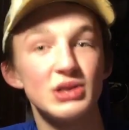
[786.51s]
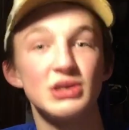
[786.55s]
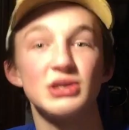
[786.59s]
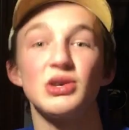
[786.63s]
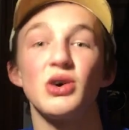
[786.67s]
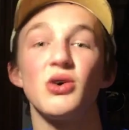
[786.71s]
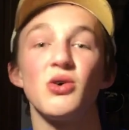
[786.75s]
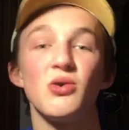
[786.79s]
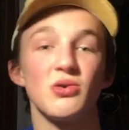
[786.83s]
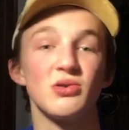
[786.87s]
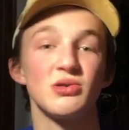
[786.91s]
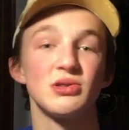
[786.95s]

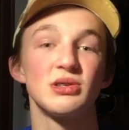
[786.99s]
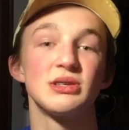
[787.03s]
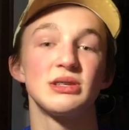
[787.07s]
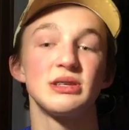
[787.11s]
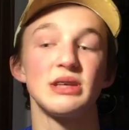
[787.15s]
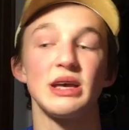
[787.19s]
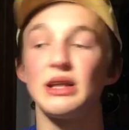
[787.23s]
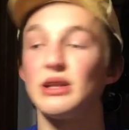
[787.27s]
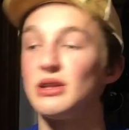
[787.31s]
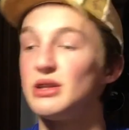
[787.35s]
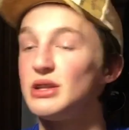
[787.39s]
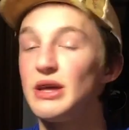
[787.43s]

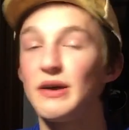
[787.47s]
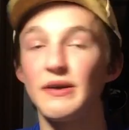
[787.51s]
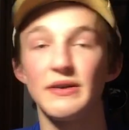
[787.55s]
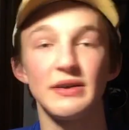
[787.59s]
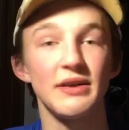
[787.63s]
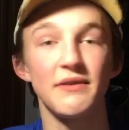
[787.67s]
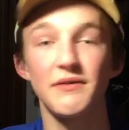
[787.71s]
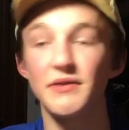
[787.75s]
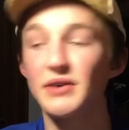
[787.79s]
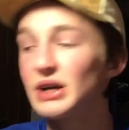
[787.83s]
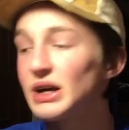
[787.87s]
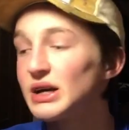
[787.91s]
assaults and
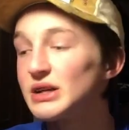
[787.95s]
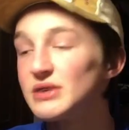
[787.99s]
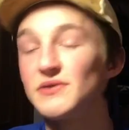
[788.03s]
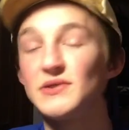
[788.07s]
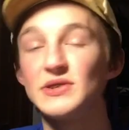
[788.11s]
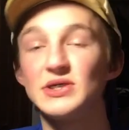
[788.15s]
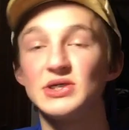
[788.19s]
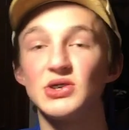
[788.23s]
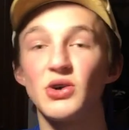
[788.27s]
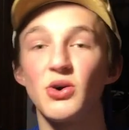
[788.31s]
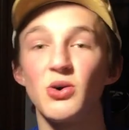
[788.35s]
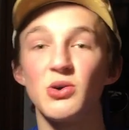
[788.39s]
different kinds of
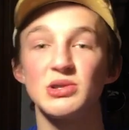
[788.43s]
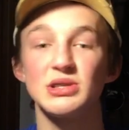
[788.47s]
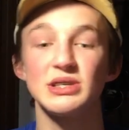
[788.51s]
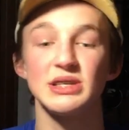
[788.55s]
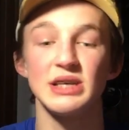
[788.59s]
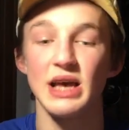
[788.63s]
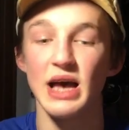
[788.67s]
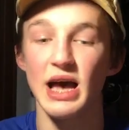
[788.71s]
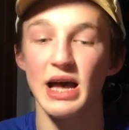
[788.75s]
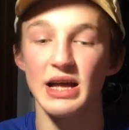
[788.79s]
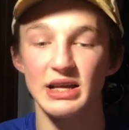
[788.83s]
assaults,